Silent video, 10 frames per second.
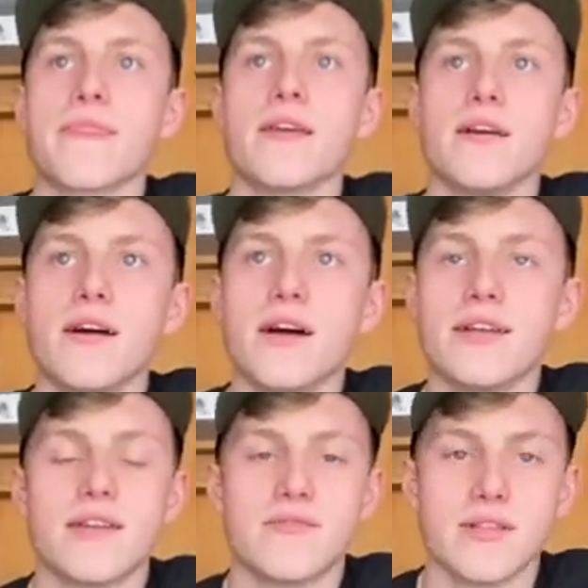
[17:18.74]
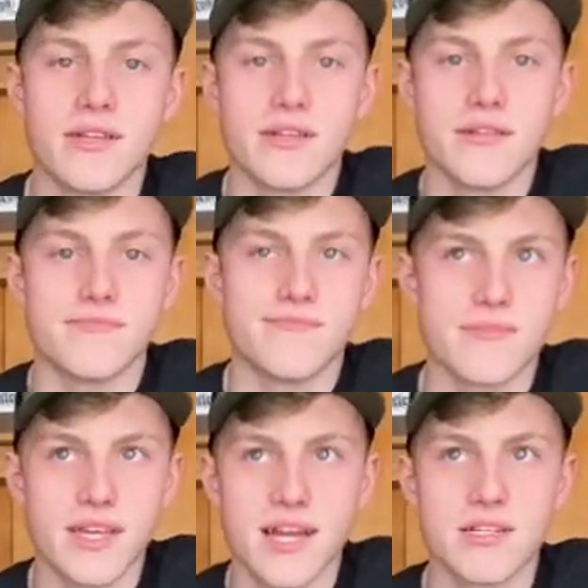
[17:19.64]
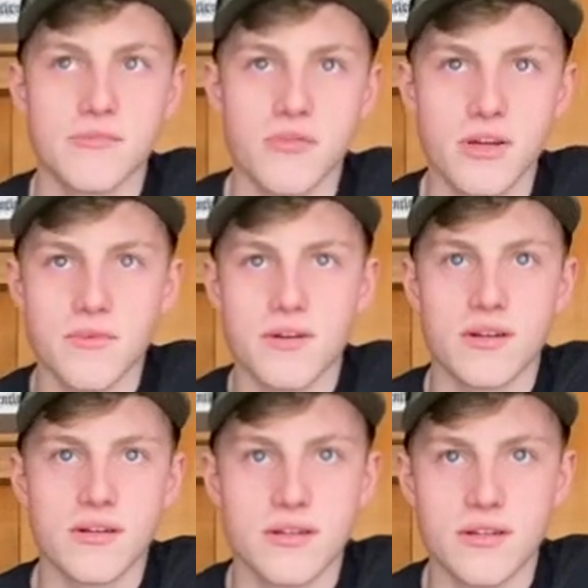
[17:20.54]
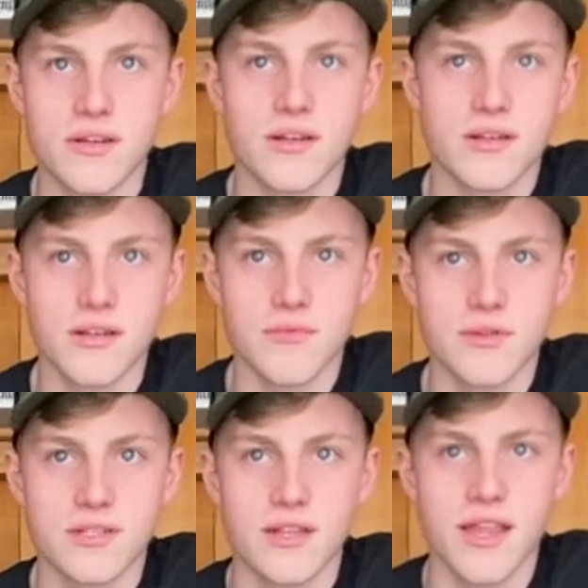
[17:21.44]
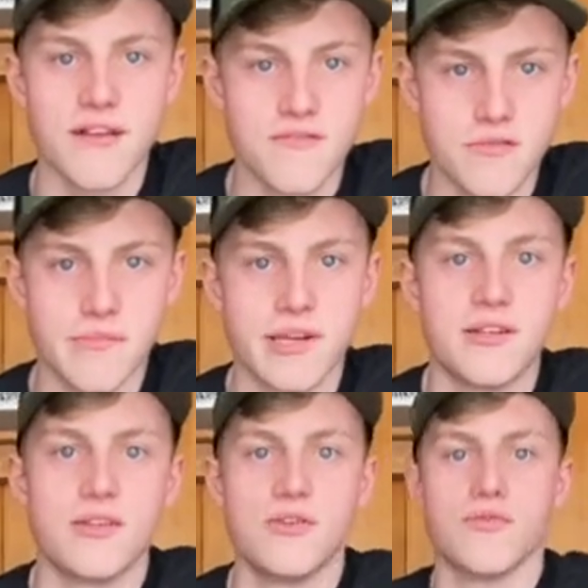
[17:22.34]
it got to the point where there wasn't a lot for me to